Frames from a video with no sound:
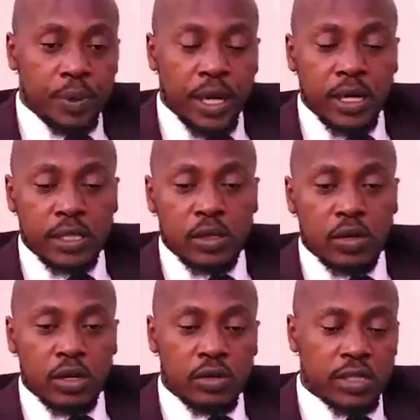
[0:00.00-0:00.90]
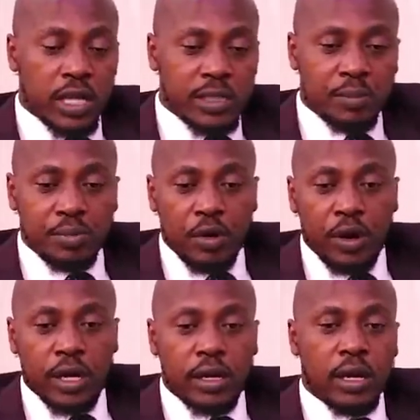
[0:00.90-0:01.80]
pregnancy got lost at some
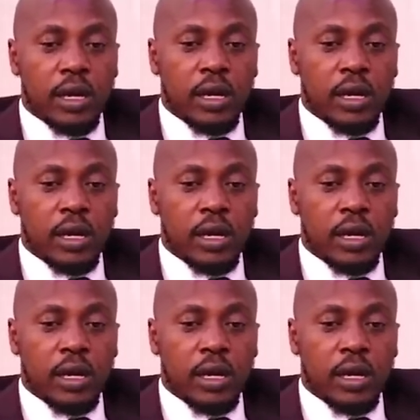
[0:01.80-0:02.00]
point.